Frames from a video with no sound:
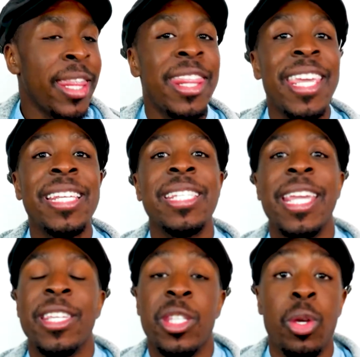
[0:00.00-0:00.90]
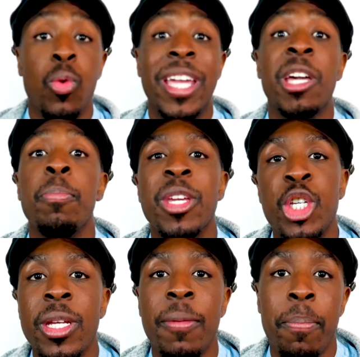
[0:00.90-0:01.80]
this is the Great
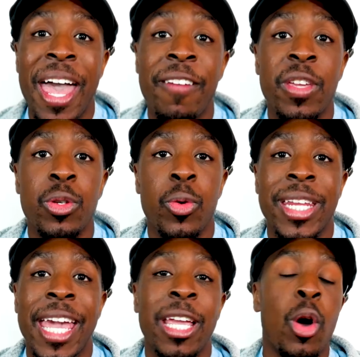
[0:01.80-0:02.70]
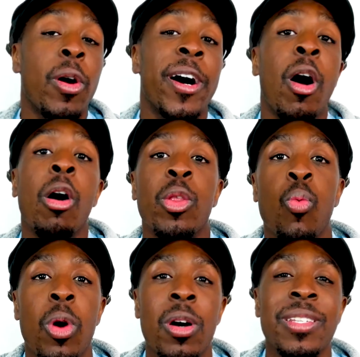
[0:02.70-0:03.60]
Commission of Matthew twenty-eight, go out all the
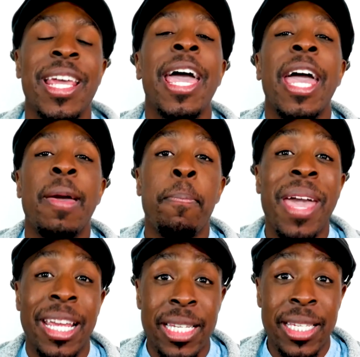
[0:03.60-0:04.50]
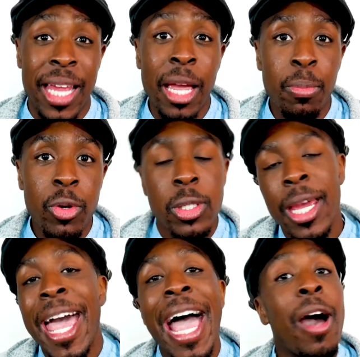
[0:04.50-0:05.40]
worlds and make disciples.
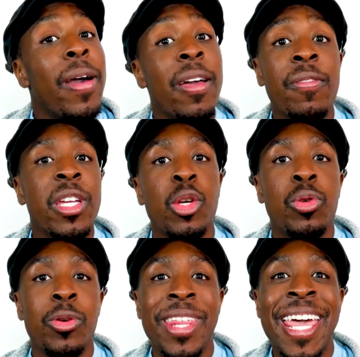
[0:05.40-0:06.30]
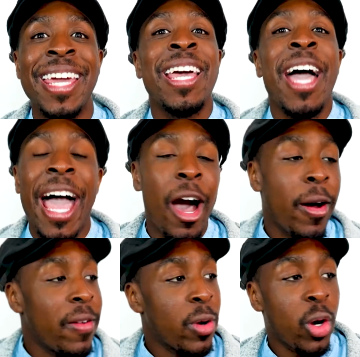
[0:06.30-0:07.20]
However you do that,
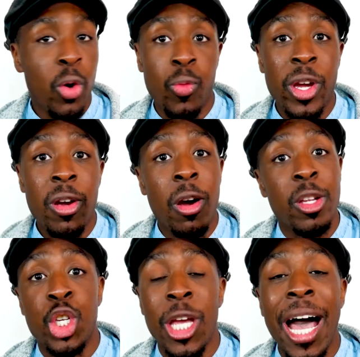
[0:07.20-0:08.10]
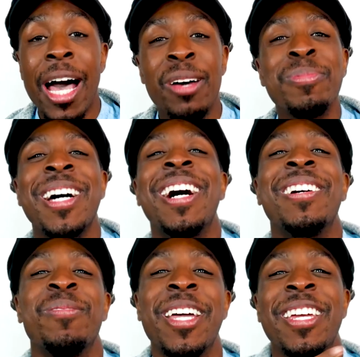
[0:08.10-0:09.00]
however career or job
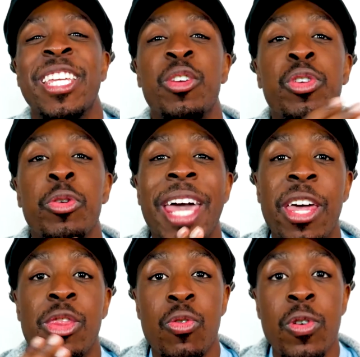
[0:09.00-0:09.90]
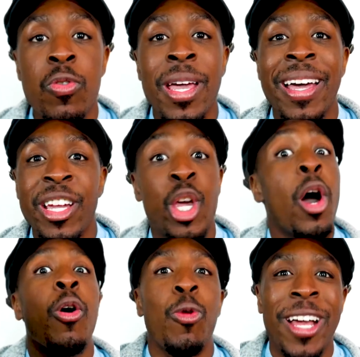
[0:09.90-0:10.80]
um, you do that through,
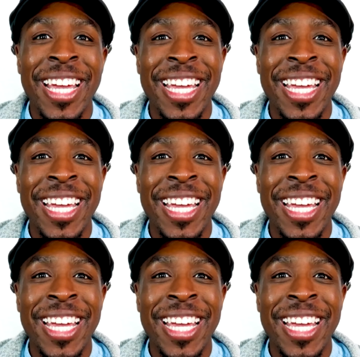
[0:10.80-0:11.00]
go.